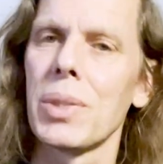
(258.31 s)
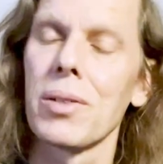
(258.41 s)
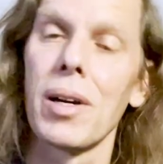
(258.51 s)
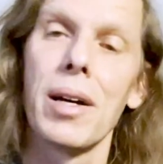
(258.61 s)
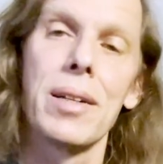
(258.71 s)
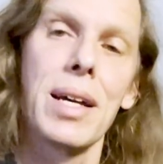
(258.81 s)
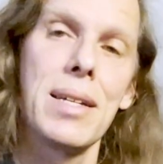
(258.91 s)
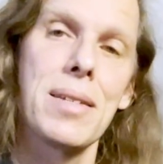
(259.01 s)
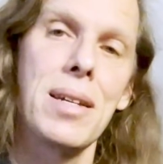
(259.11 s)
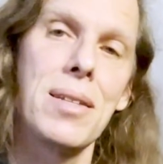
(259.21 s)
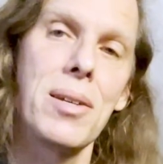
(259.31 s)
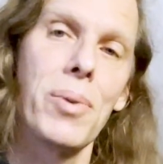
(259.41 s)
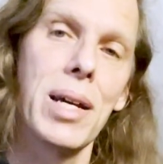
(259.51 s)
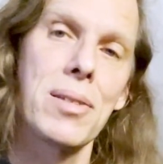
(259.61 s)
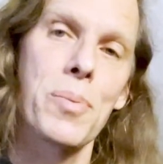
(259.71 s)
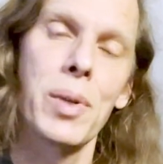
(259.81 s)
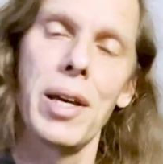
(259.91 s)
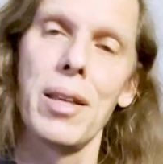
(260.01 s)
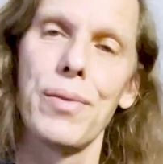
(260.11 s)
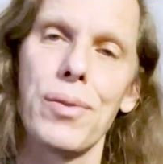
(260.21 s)
But there are nice, easy ways to
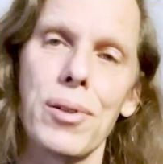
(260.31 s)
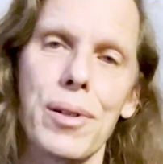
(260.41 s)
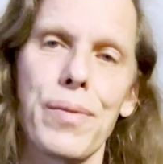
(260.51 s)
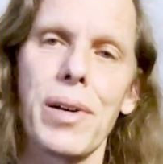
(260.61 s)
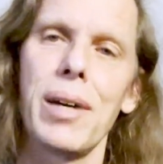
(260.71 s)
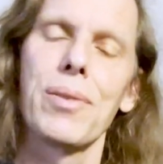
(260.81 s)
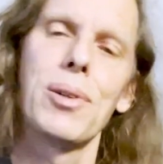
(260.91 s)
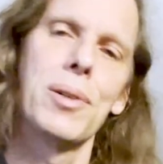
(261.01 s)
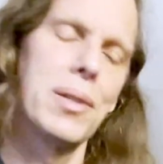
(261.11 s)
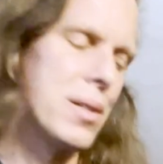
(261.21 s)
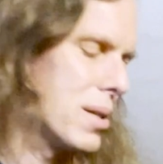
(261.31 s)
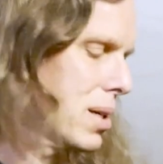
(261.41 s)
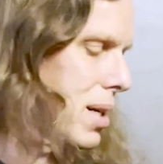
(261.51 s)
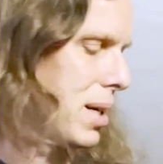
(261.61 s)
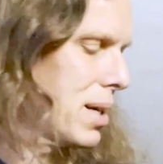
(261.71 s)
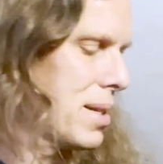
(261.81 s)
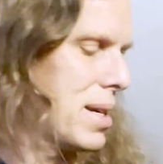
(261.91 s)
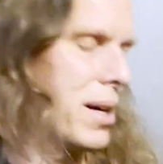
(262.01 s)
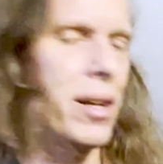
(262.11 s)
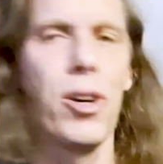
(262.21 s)
play the 4 and 5 chords
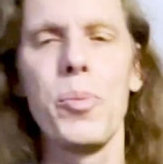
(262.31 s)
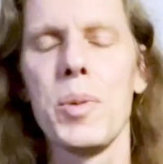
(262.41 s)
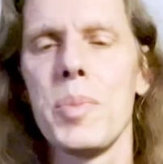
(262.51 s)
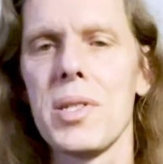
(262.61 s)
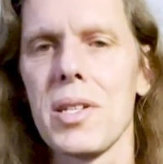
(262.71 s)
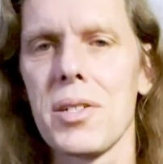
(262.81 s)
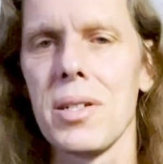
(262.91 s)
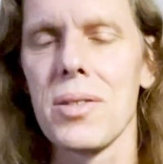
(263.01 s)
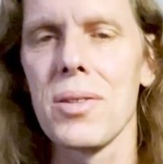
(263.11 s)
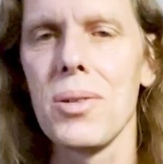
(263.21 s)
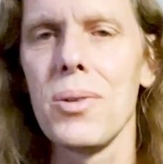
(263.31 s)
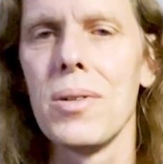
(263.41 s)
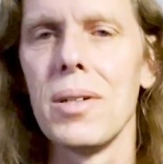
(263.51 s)
down in open position too.